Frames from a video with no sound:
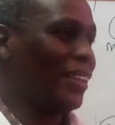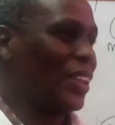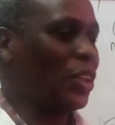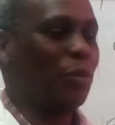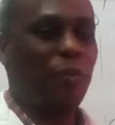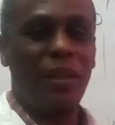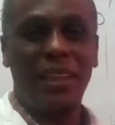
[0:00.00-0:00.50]

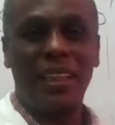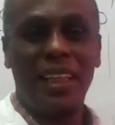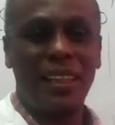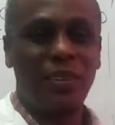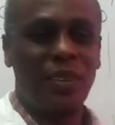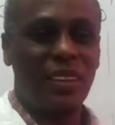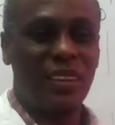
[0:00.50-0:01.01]
you've been
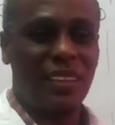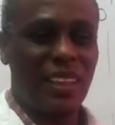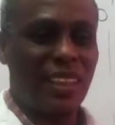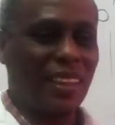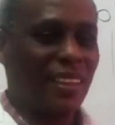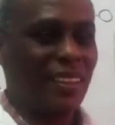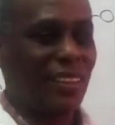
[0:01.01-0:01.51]
hearing this
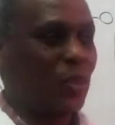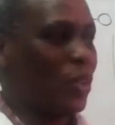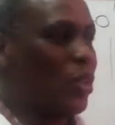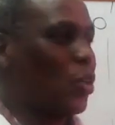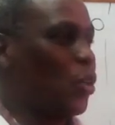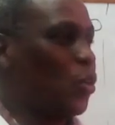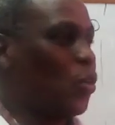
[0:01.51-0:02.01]
thing
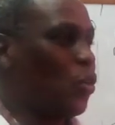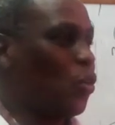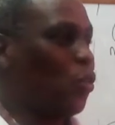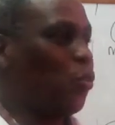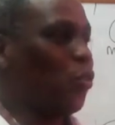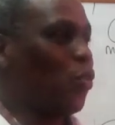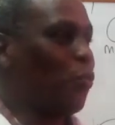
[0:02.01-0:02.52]

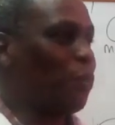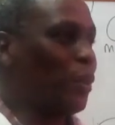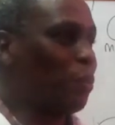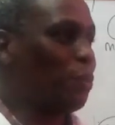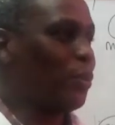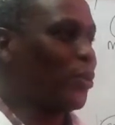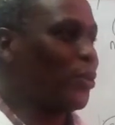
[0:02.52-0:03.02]
of
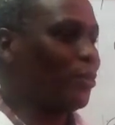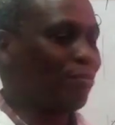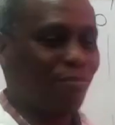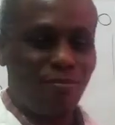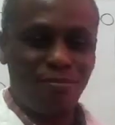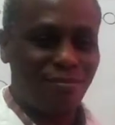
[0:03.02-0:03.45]
people.